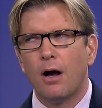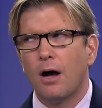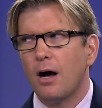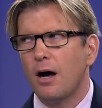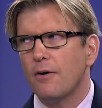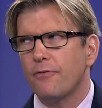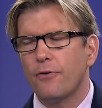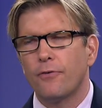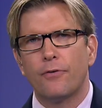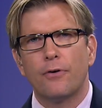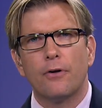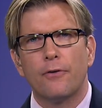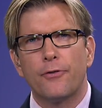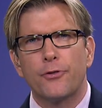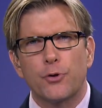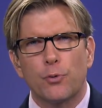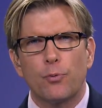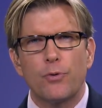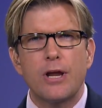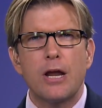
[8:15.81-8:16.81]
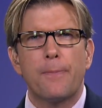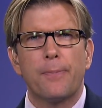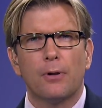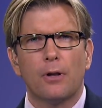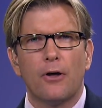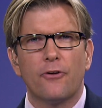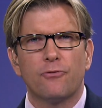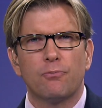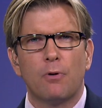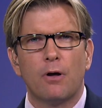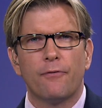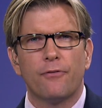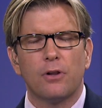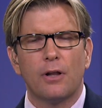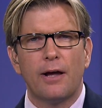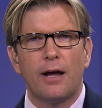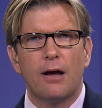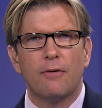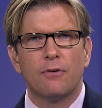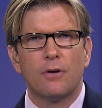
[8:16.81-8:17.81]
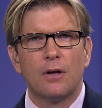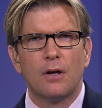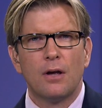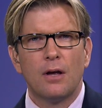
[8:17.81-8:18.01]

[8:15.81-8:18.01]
off of a three-plus month lap.